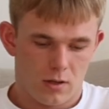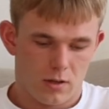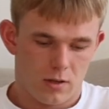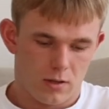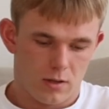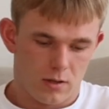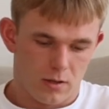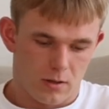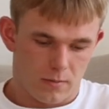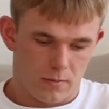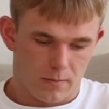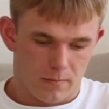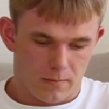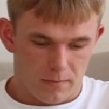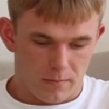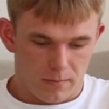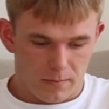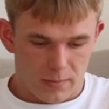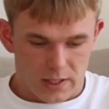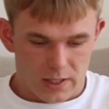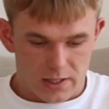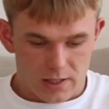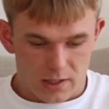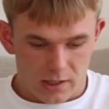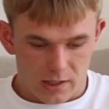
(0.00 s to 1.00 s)

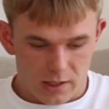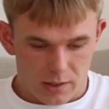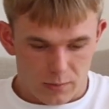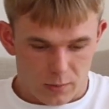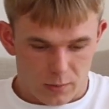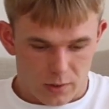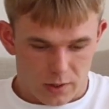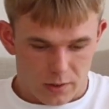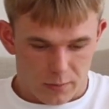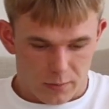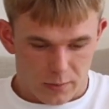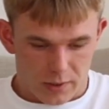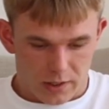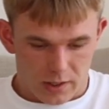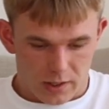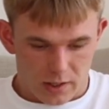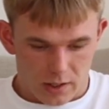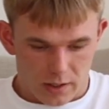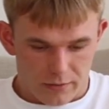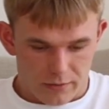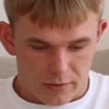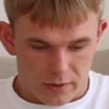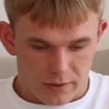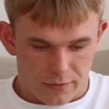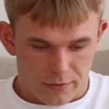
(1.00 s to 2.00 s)
Basically what we
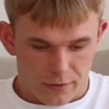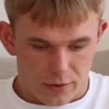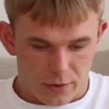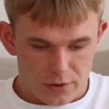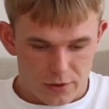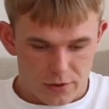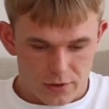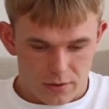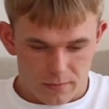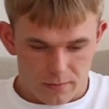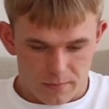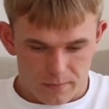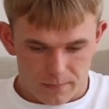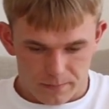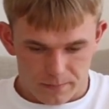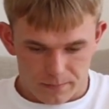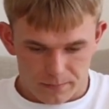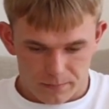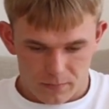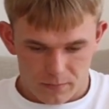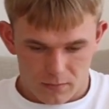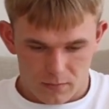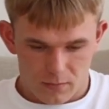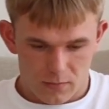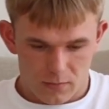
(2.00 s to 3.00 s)
have at first,
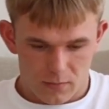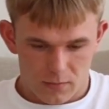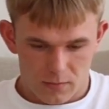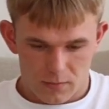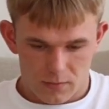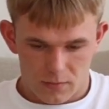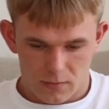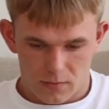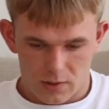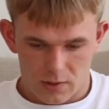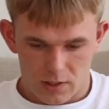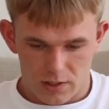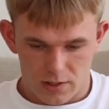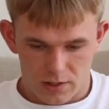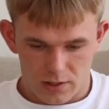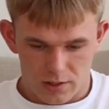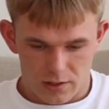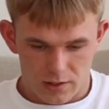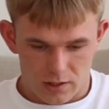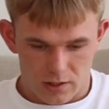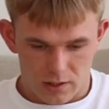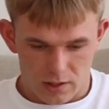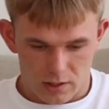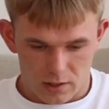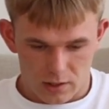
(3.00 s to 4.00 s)
this
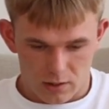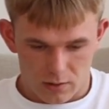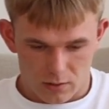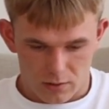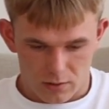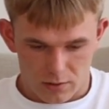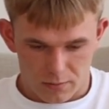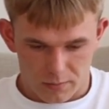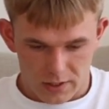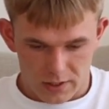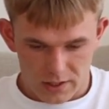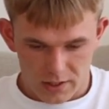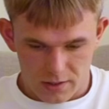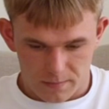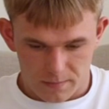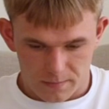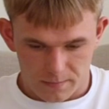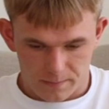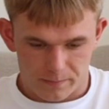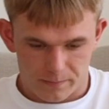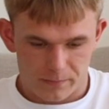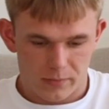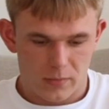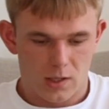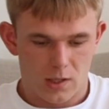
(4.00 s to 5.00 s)
is the automation.